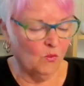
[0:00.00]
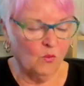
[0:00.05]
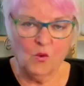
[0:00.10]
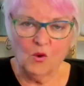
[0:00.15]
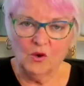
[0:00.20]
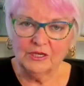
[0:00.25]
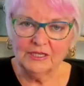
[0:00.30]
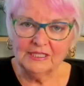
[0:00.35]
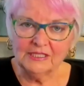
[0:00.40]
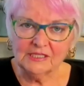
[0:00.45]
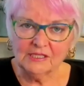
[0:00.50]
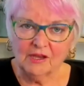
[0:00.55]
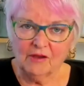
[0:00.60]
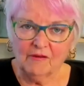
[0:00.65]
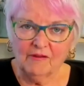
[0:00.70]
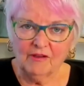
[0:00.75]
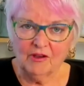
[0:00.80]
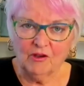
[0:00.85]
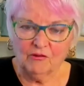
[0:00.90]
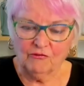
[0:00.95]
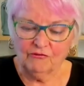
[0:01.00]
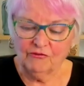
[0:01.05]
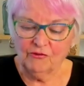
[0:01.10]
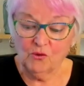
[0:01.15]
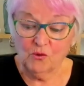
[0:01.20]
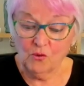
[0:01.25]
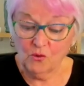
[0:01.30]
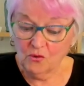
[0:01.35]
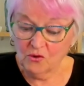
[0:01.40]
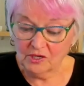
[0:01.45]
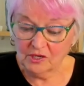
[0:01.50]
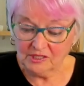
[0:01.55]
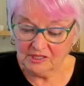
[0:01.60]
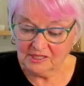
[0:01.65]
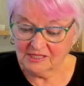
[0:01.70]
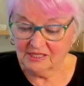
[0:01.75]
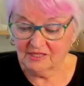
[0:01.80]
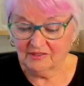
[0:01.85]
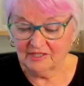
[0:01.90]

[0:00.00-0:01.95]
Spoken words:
what is going on for August?